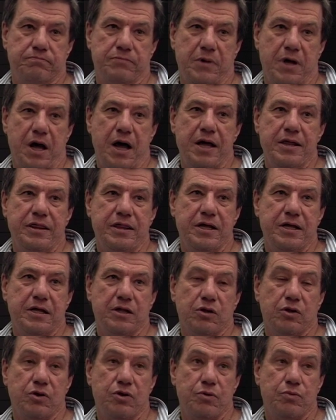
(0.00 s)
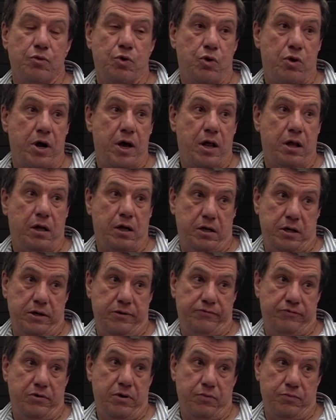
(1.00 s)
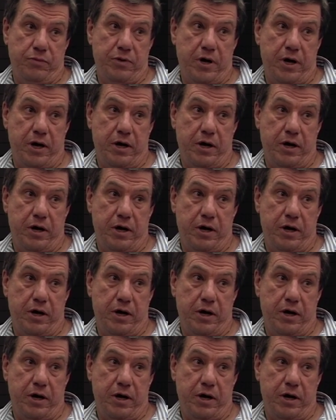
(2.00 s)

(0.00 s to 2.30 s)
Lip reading: I think, morality from them.